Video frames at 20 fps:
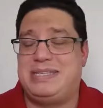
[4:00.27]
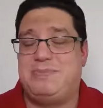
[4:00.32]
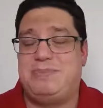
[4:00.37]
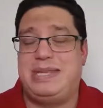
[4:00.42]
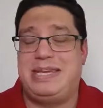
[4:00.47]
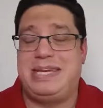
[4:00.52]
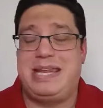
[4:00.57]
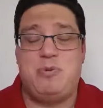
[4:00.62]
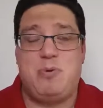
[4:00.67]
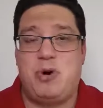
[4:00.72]

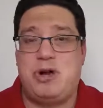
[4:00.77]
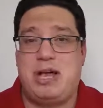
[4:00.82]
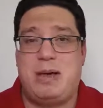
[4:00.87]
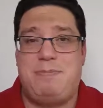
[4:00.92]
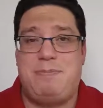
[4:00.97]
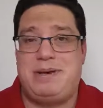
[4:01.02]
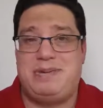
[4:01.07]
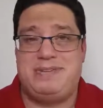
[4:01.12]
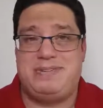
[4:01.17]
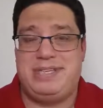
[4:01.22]
something they woke
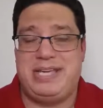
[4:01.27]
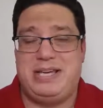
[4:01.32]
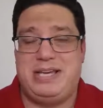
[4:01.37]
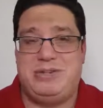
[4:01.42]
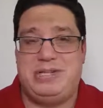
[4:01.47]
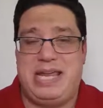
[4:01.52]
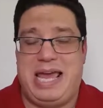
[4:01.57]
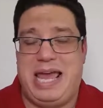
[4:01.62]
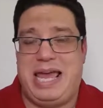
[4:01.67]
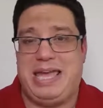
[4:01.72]
up every single
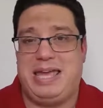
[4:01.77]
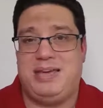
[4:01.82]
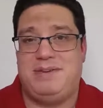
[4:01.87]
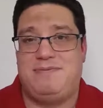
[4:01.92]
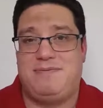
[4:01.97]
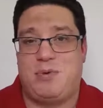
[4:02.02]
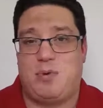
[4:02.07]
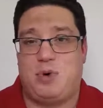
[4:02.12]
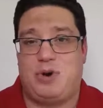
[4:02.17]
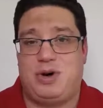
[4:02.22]
day
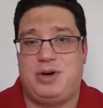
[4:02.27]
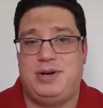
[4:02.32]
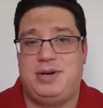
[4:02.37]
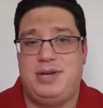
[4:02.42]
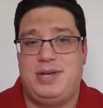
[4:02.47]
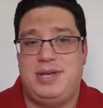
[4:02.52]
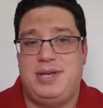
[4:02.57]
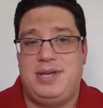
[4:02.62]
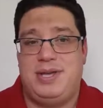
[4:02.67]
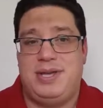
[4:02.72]
for.
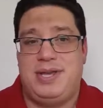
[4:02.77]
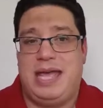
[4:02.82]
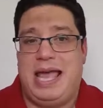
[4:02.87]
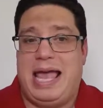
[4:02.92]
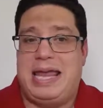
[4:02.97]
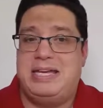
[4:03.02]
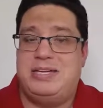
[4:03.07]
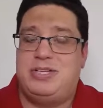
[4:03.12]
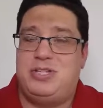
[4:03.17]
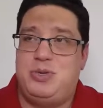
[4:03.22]

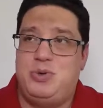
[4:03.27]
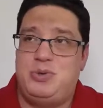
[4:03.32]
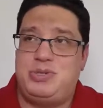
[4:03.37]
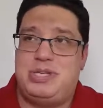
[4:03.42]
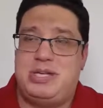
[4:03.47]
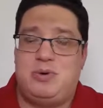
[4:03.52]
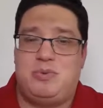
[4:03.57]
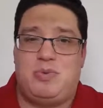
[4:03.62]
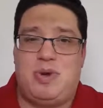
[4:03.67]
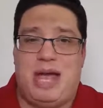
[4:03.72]
And
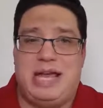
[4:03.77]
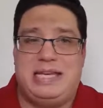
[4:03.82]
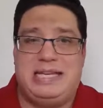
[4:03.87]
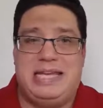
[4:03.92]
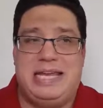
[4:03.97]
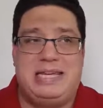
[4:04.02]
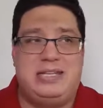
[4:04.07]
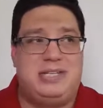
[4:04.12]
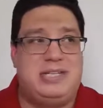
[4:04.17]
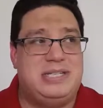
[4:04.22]
choosing the right
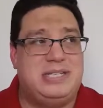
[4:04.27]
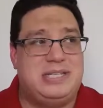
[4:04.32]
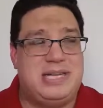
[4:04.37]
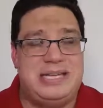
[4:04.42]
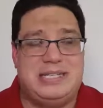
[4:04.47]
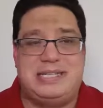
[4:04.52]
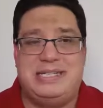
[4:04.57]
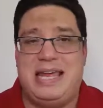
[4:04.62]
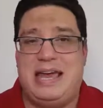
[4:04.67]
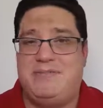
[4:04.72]
niche
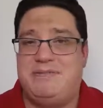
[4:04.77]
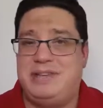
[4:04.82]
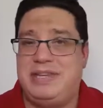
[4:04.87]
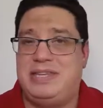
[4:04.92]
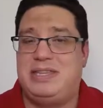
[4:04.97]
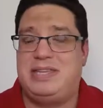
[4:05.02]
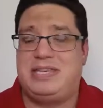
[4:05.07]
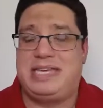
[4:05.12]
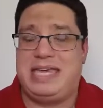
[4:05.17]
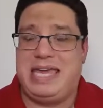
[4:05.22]
is
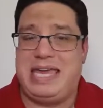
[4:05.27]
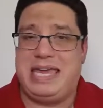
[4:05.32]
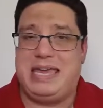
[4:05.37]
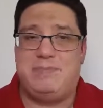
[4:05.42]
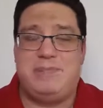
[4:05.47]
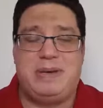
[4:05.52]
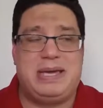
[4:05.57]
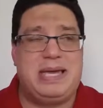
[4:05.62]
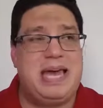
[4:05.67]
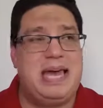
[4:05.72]
definitely the key,
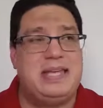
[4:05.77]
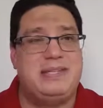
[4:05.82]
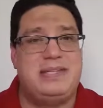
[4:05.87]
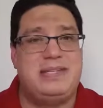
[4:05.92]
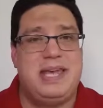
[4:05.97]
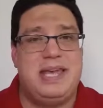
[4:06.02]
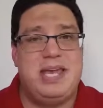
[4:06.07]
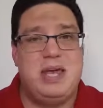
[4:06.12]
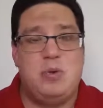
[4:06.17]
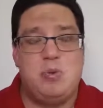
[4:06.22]
because
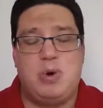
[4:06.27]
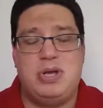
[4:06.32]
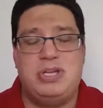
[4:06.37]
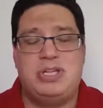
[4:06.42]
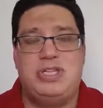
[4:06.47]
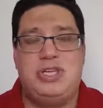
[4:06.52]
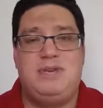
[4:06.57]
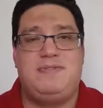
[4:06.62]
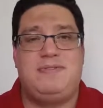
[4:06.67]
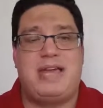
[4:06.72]

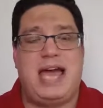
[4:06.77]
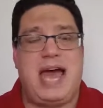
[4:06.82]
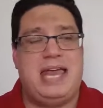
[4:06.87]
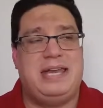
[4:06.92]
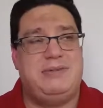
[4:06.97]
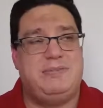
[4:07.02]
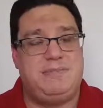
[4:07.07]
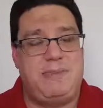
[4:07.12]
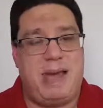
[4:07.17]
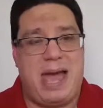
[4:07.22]
once you've
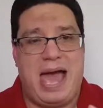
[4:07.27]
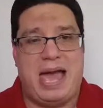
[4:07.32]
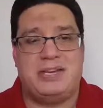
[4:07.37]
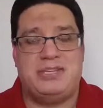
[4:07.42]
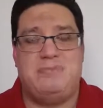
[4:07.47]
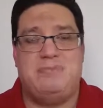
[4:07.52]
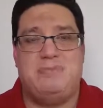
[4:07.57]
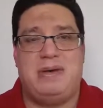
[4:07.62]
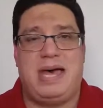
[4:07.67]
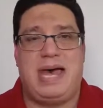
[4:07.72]
gotten
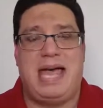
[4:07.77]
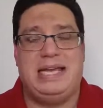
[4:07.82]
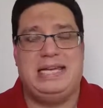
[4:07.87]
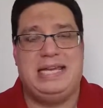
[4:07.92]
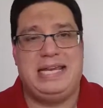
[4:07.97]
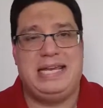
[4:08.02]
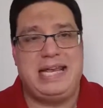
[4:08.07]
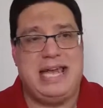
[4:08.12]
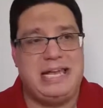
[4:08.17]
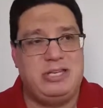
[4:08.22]
passion behind
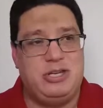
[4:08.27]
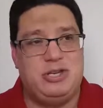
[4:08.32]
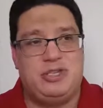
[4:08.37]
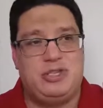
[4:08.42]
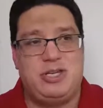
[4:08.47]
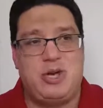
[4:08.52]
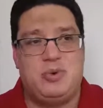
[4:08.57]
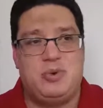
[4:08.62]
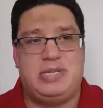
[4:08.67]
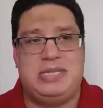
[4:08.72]
it and you've
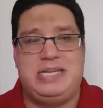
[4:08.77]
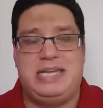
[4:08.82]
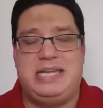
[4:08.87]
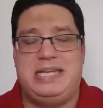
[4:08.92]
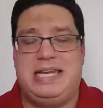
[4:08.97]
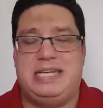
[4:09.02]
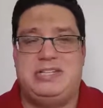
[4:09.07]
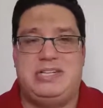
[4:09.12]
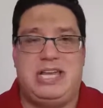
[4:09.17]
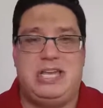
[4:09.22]
chosen a
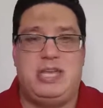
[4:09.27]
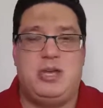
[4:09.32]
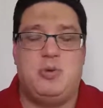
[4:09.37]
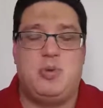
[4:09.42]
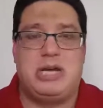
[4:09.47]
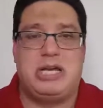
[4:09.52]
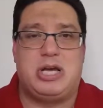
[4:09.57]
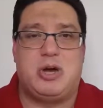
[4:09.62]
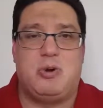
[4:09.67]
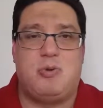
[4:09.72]
niche that you
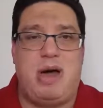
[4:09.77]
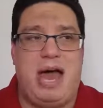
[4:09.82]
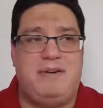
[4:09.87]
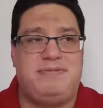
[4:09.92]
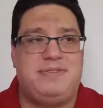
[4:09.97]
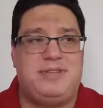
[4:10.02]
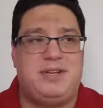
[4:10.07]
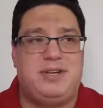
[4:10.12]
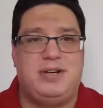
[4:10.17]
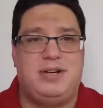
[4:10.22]
want to go
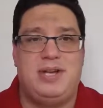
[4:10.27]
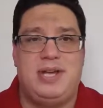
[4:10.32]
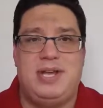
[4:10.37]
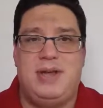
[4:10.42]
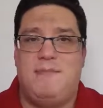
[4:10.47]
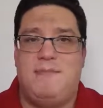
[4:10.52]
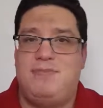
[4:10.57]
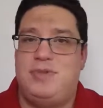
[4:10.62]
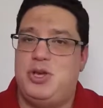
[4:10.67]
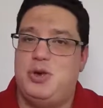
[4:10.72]
after,
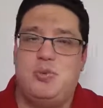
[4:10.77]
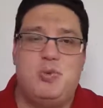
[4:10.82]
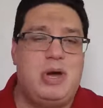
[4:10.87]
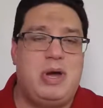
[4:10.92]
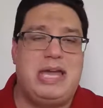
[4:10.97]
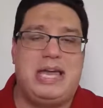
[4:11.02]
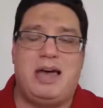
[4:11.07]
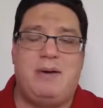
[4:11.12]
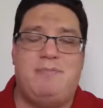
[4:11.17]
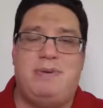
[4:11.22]
you'll
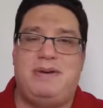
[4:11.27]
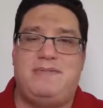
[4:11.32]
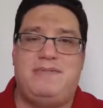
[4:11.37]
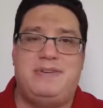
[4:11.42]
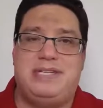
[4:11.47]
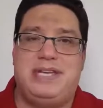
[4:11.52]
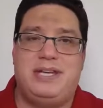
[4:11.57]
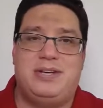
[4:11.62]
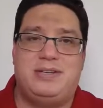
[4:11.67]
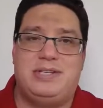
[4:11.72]
wake up every
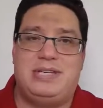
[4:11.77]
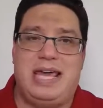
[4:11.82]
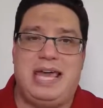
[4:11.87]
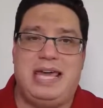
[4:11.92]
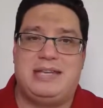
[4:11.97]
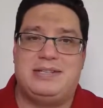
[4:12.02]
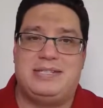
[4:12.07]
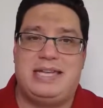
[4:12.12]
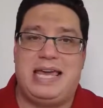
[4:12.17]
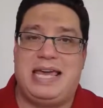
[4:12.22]
single
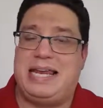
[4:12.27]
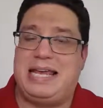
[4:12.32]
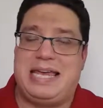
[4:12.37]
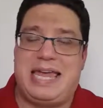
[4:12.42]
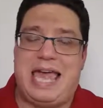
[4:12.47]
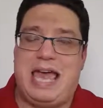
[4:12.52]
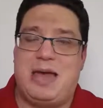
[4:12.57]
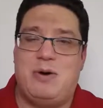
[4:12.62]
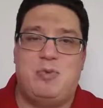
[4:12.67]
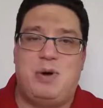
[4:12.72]
day saying, I
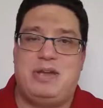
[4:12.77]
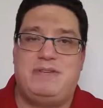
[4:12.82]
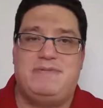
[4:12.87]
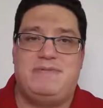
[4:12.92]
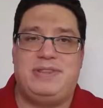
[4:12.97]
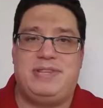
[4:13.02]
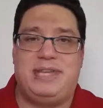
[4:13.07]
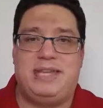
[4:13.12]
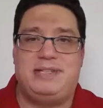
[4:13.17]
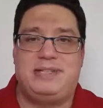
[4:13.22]
can't wait for
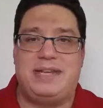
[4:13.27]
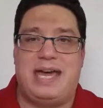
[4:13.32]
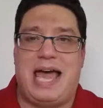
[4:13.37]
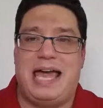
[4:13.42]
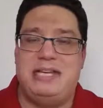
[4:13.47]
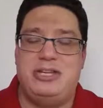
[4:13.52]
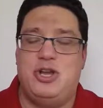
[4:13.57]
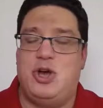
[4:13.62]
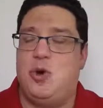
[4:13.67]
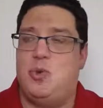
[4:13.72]
this. I
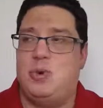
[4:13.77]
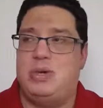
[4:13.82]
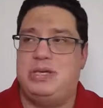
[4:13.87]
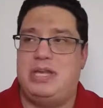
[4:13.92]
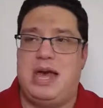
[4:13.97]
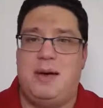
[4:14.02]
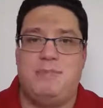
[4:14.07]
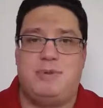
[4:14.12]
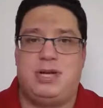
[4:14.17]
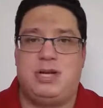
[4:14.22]
know what
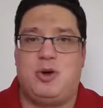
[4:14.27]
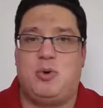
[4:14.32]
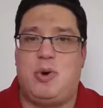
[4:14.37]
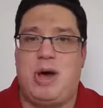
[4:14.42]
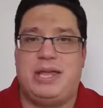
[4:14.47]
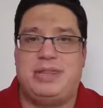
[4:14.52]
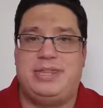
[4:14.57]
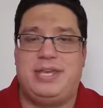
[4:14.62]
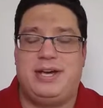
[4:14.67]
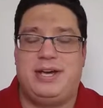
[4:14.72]
I'm going to go
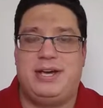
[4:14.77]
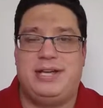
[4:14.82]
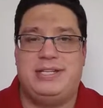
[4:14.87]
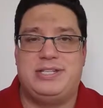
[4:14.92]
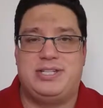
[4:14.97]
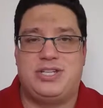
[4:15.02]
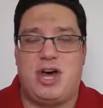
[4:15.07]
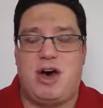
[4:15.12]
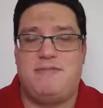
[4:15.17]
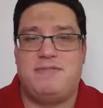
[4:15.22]
out there and
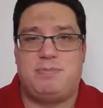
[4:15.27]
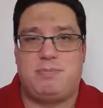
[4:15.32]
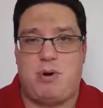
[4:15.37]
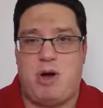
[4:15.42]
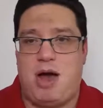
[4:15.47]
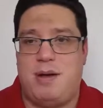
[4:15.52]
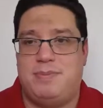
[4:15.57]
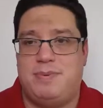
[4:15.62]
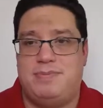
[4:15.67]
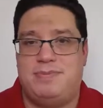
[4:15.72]
solve the
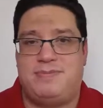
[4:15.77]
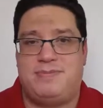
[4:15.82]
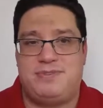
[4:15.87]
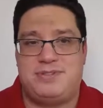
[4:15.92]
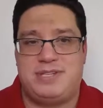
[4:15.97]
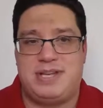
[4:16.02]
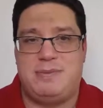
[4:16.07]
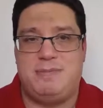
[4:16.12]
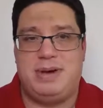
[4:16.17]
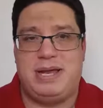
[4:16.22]
problem for
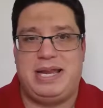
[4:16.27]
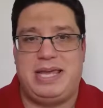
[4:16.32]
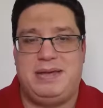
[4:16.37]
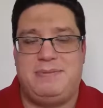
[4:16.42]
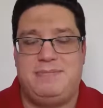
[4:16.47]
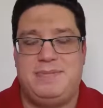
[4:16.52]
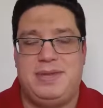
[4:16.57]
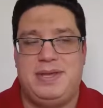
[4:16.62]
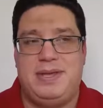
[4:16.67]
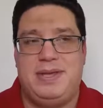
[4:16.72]
somebody.
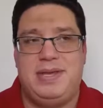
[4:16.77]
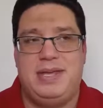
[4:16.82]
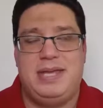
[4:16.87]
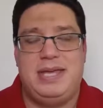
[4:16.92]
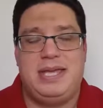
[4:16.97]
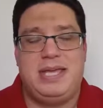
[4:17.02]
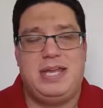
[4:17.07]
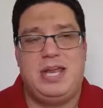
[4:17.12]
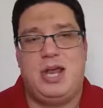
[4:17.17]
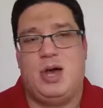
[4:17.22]

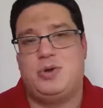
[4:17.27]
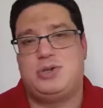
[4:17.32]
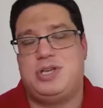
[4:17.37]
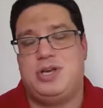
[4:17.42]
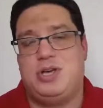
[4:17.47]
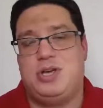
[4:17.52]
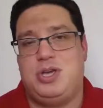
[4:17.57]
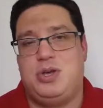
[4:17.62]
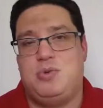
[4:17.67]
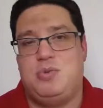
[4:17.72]

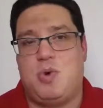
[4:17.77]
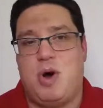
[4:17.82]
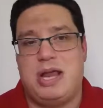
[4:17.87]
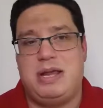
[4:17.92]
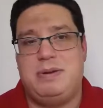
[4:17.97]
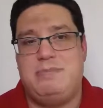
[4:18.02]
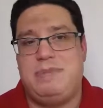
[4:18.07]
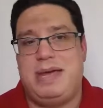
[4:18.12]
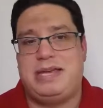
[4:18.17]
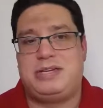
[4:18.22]
So you want
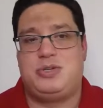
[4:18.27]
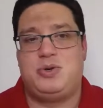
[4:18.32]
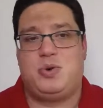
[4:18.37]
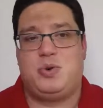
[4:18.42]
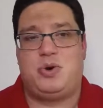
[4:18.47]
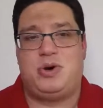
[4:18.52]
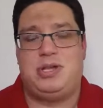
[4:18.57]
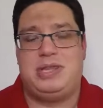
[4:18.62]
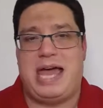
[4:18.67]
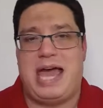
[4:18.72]
to make
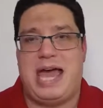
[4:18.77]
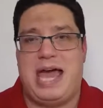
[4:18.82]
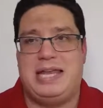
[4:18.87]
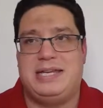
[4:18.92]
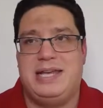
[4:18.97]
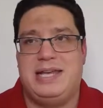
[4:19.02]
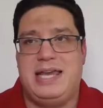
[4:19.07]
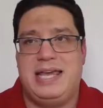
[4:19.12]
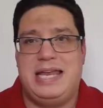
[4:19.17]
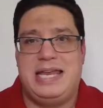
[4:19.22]
sure
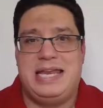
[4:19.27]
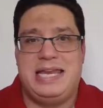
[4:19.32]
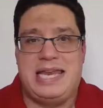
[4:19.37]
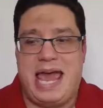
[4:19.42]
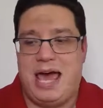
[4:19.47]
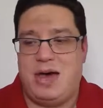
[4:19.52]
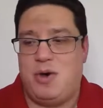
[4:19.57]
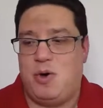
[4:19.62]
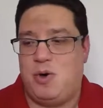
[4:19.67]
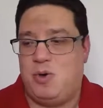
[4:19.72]
that
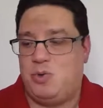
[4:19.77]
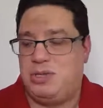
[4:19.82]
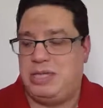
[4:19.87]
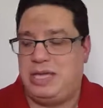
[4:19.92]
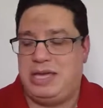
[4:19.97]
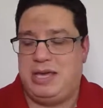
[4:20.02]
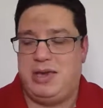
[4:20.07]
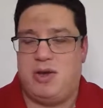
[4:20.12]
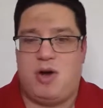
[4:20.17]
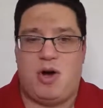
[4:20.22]
not
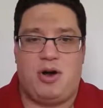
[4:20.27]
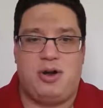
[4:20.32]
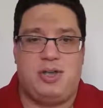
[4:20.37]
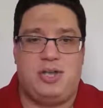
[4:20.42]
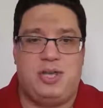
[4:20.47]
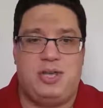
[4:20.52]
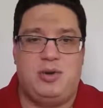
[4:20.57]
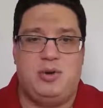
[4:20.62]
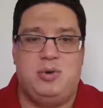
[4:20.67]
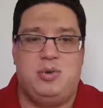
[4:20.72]
only are
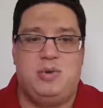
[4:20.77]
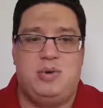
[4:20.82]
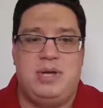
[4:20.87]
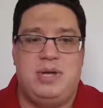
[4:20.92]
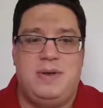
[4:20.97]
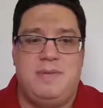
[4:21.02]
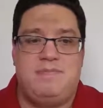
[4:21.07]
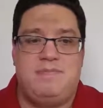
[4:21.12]
you